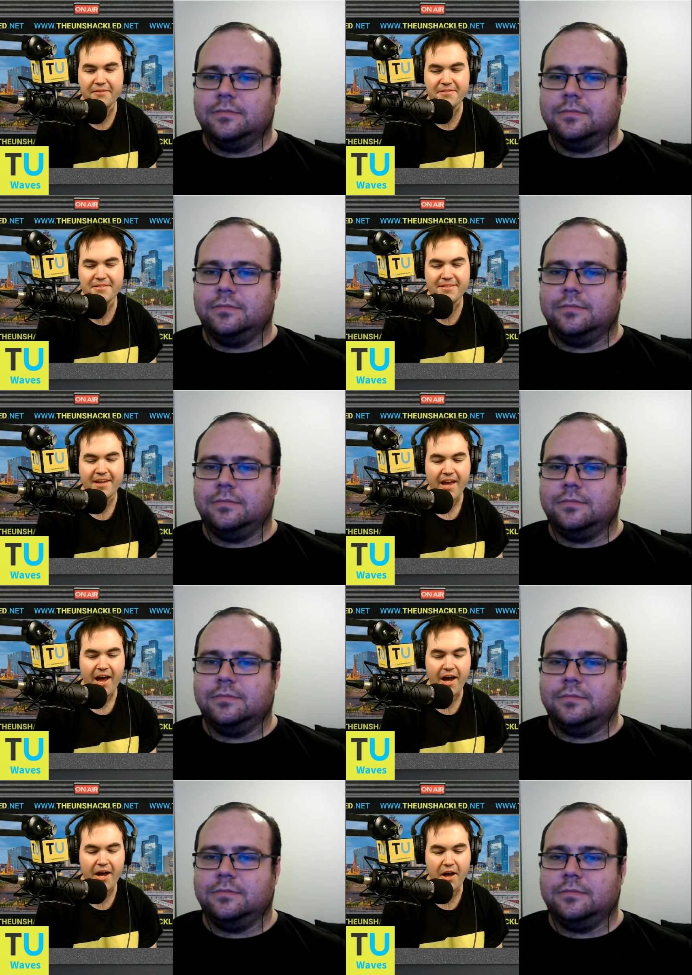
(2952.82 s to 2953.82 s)
Speaker 1: for, the,
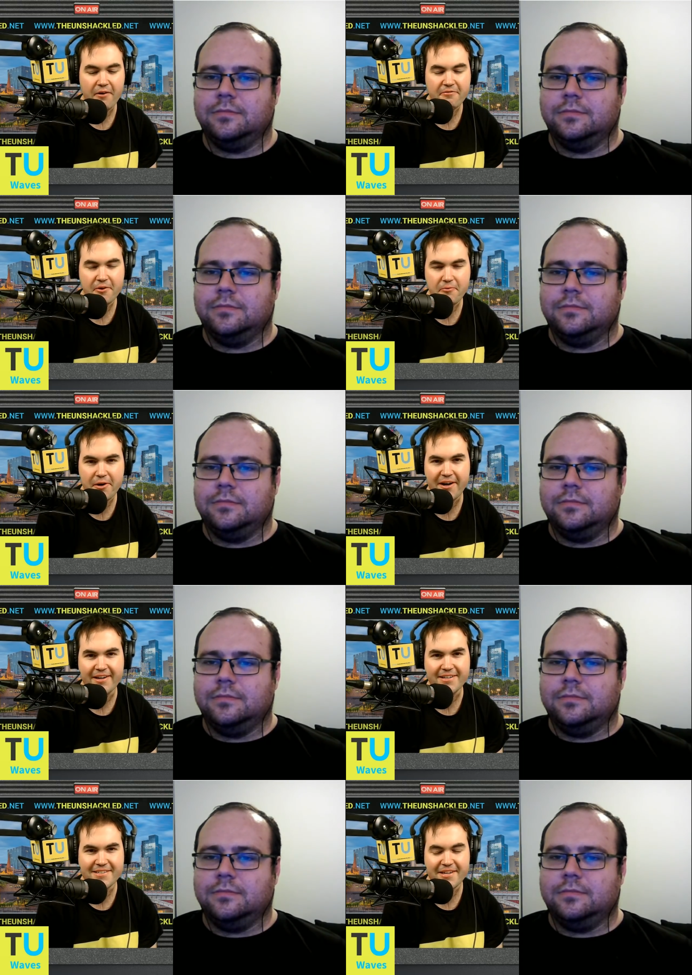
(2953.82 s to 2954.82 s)
uh, for
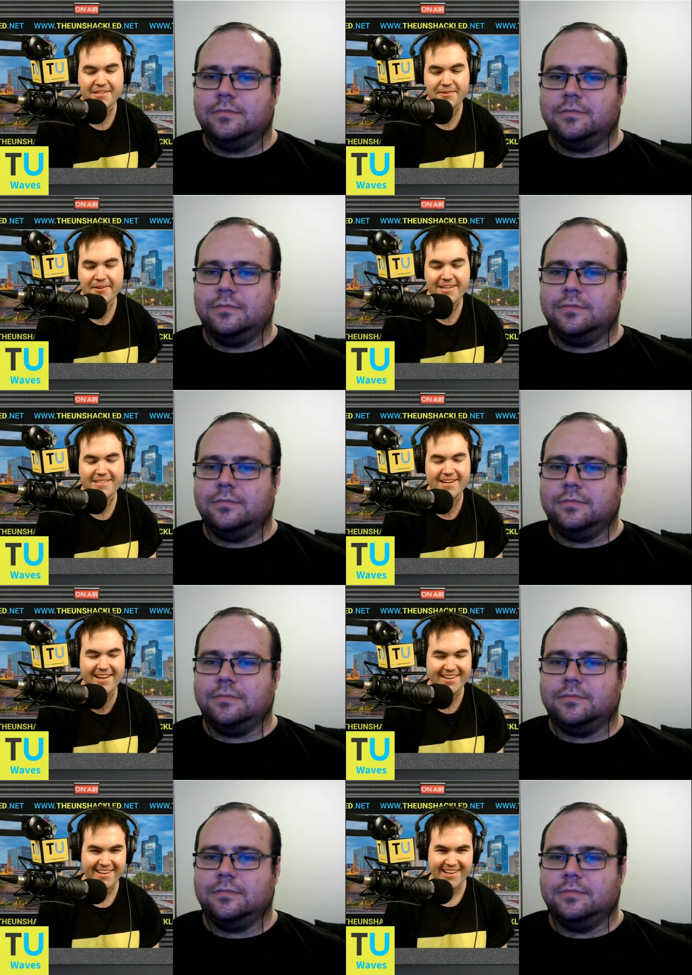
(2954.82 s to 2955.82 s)
work. It's, it's always an
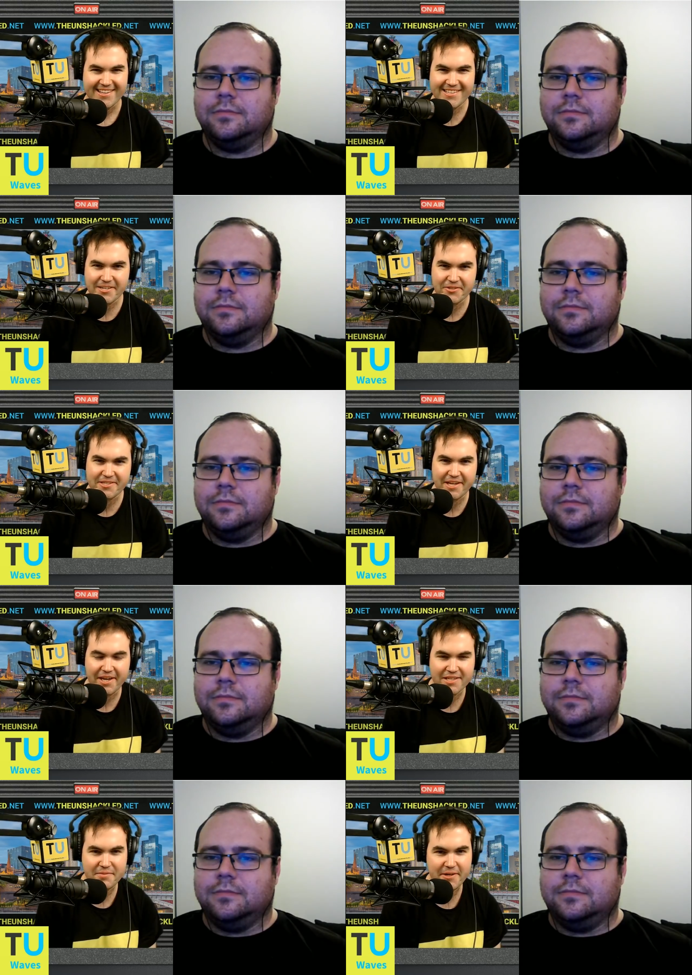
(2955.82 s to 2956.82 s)

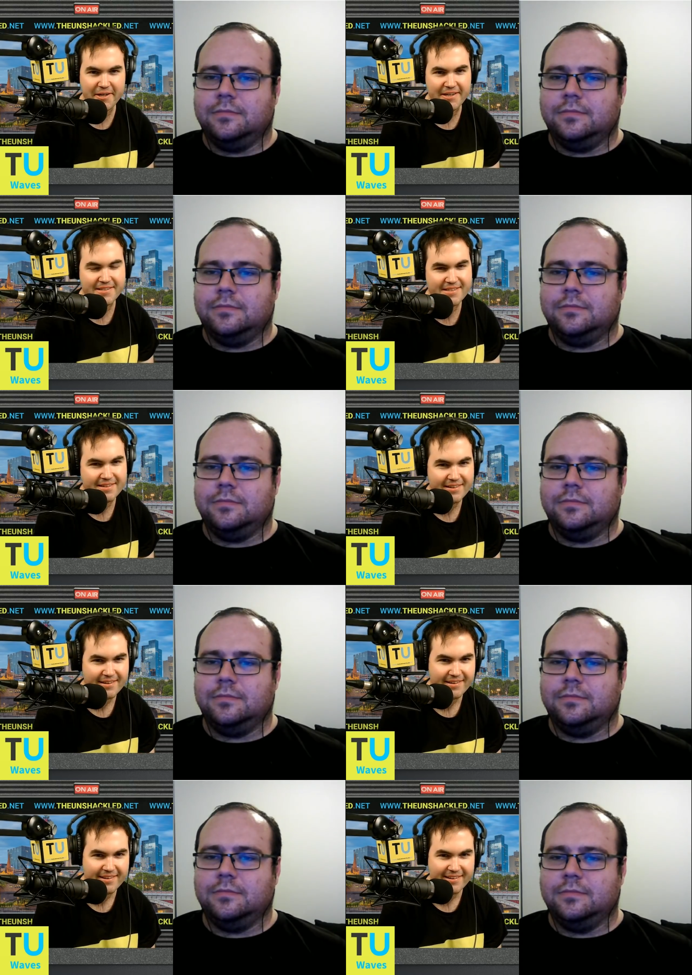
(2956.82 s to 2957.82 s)
interesting experience.
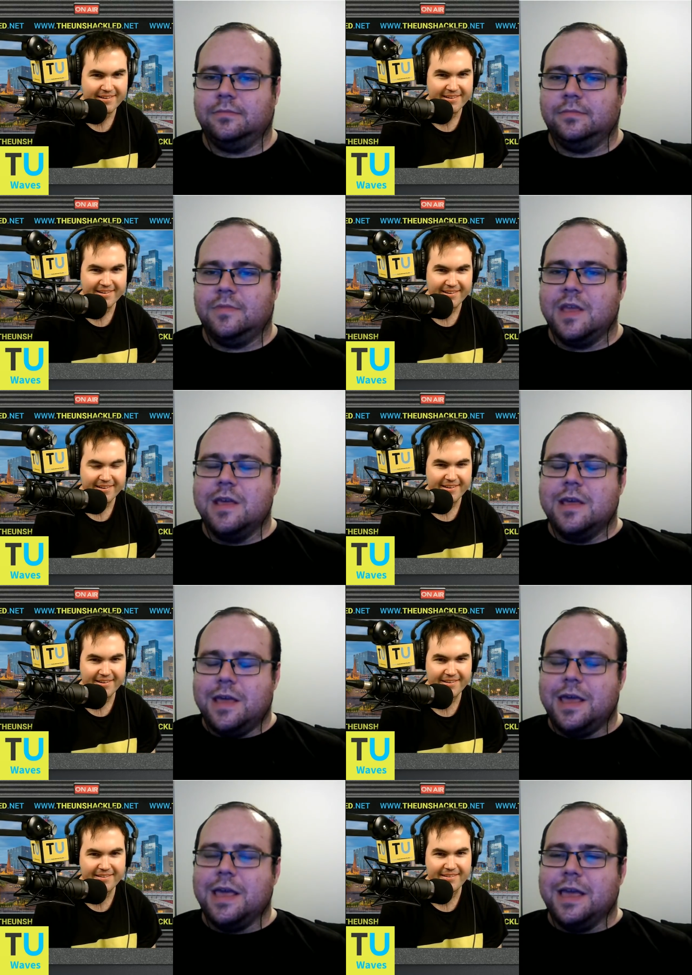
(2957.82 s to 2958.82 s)

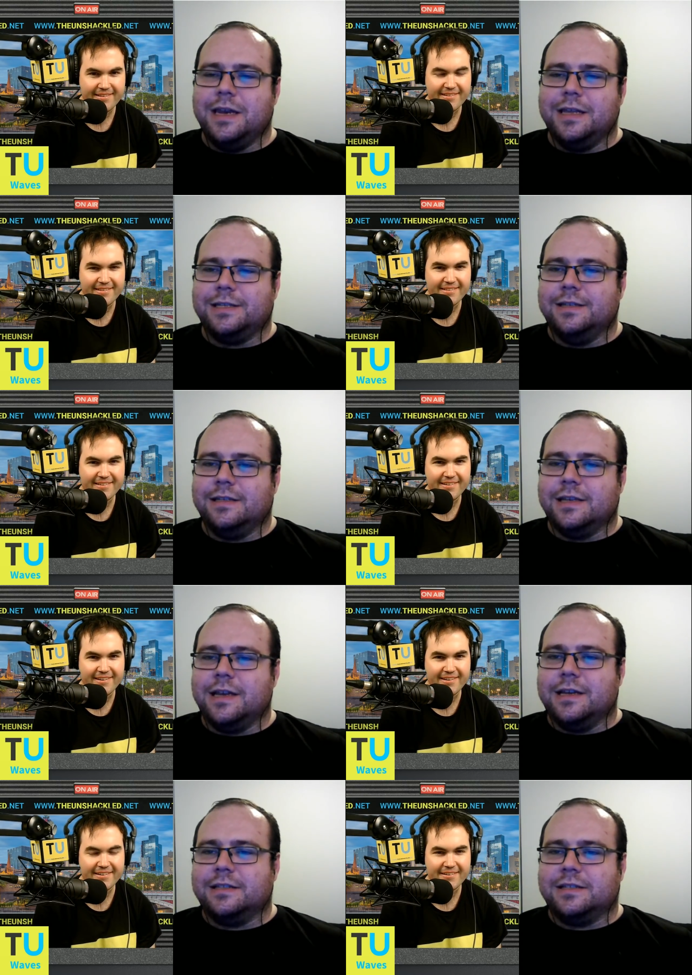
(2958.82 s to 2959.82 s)
Speaker 2: It is
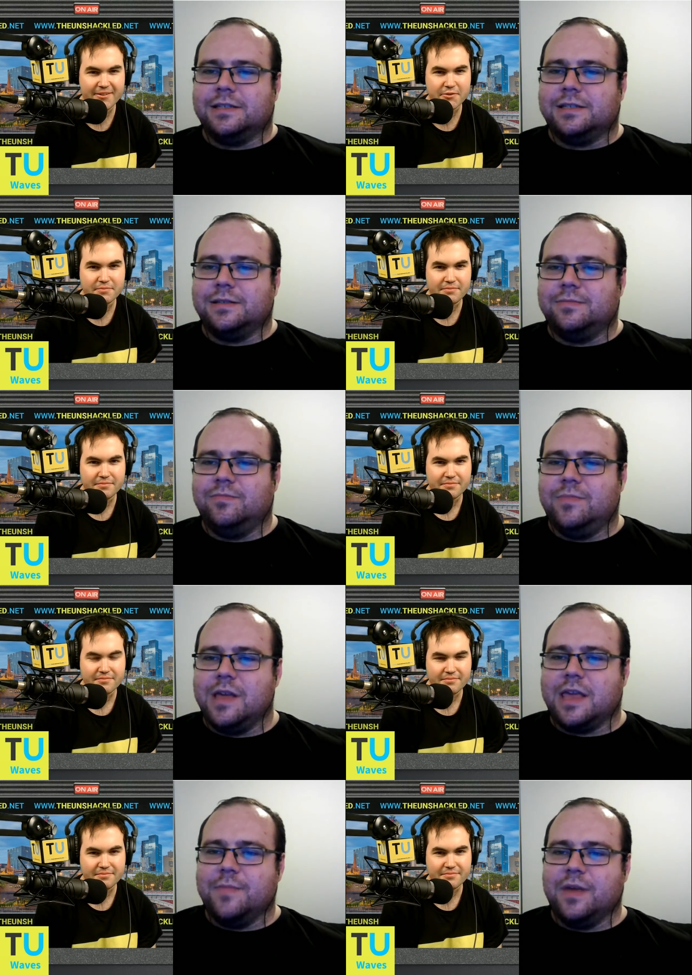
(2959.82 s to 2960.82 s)
indeed. It's
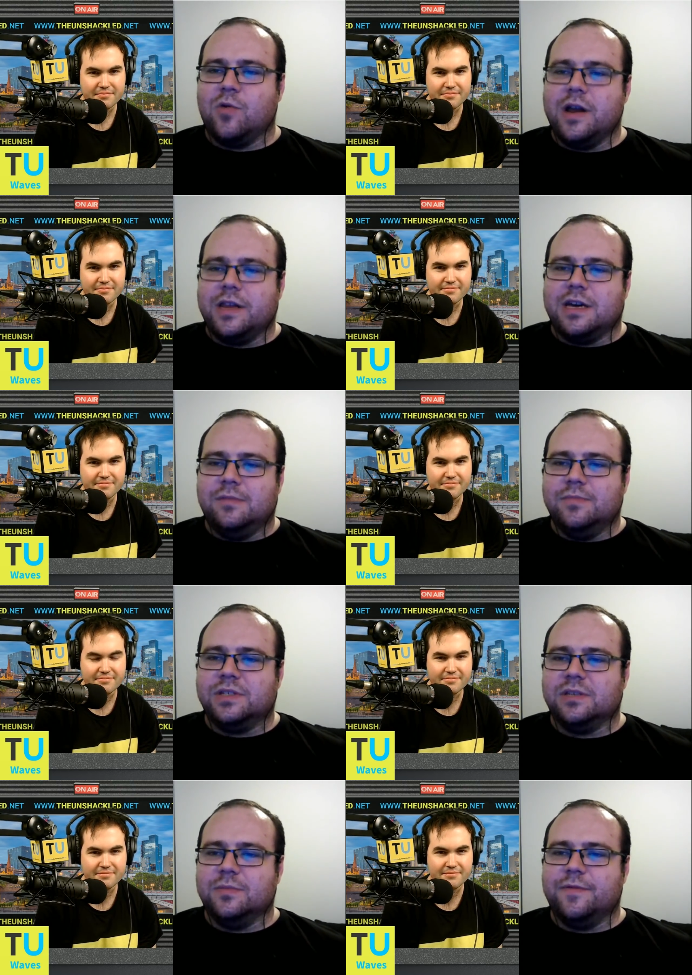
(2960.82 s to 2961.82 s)
It can be quite
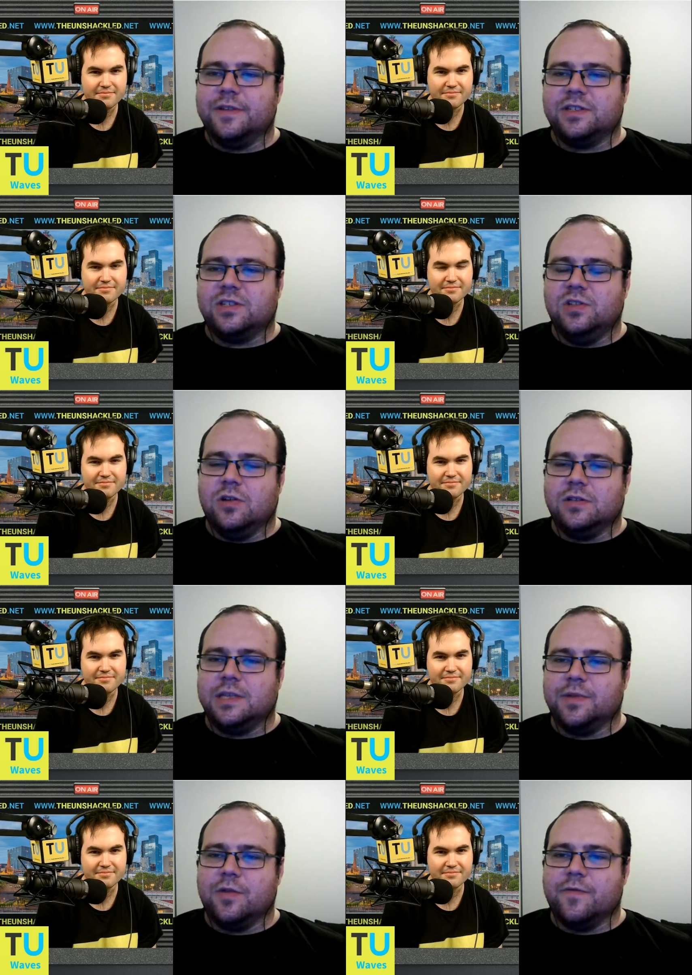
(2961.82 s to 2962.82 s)
cumbersome if it's not
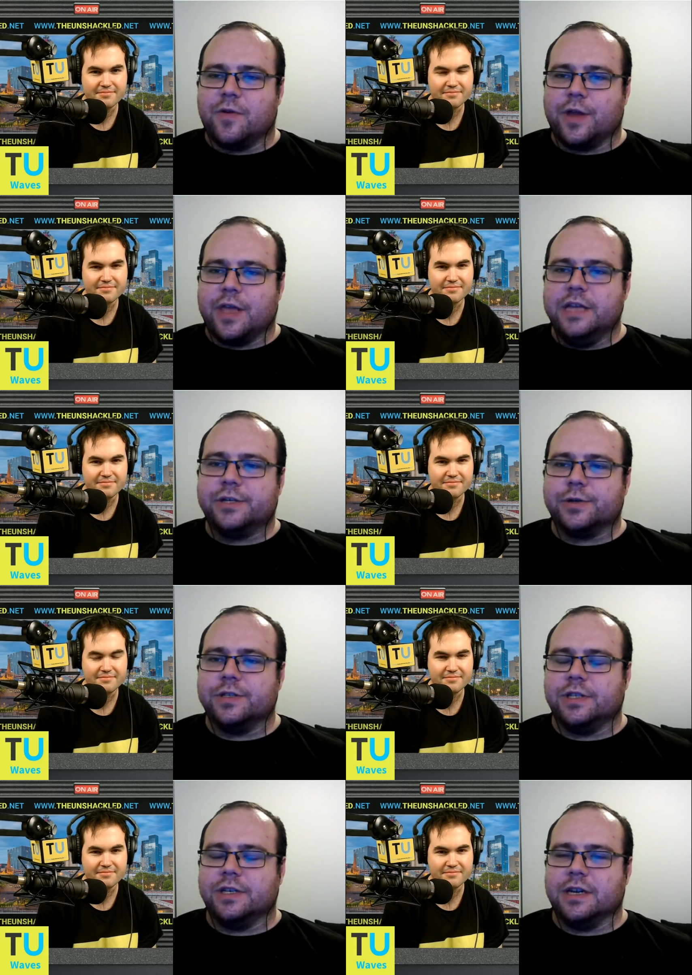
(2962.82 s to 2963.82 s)
something you're very
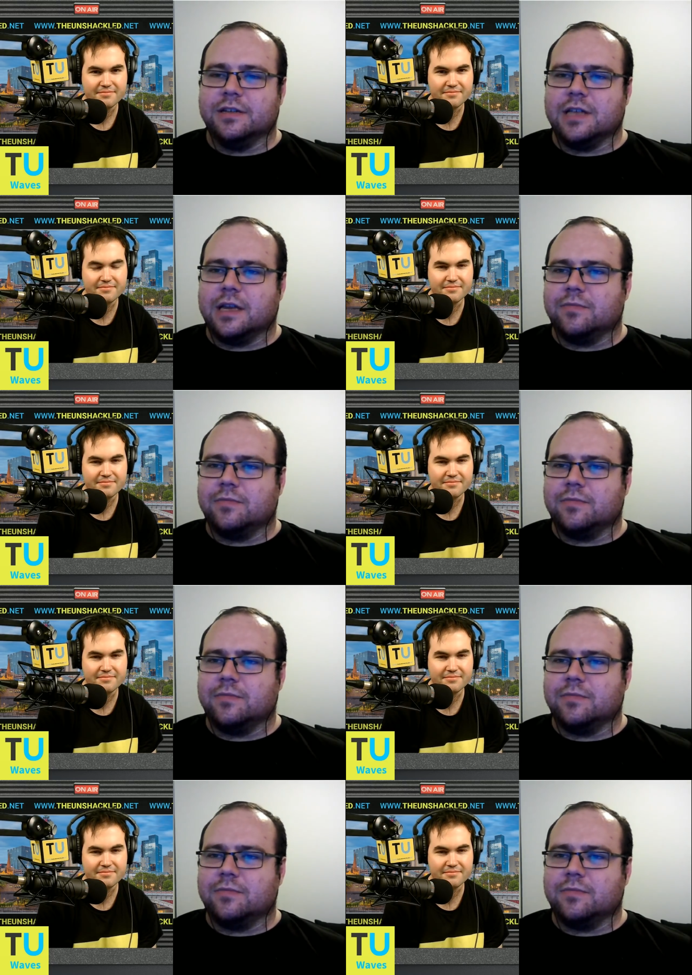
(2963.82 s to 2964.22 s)
interested in. It's like, the